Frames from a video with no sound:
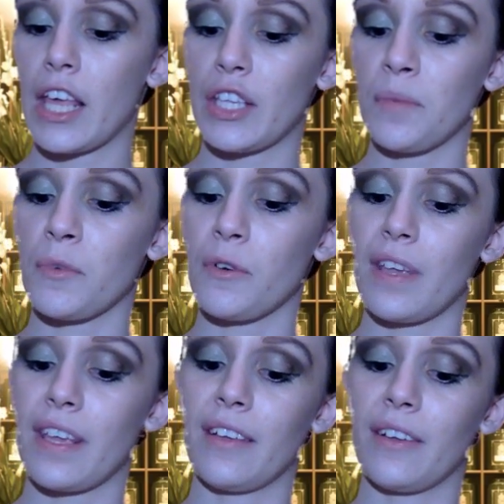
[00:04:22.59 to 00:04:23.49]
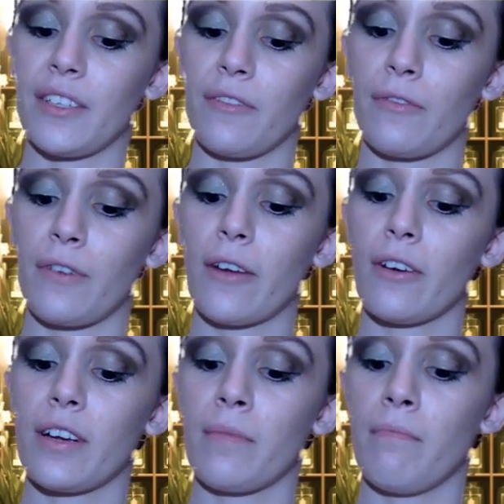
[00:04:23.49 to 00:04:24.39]
This brew yields a
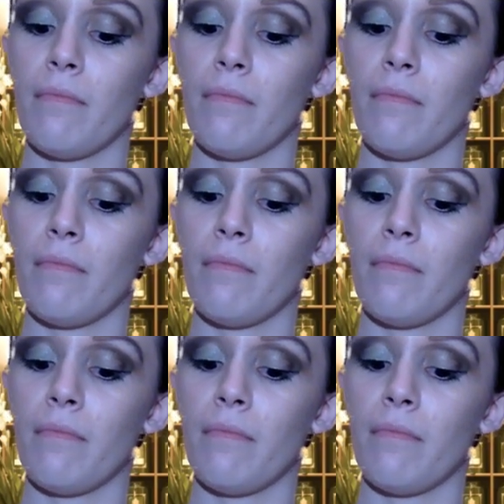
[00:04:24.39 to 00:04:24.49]
fragrant,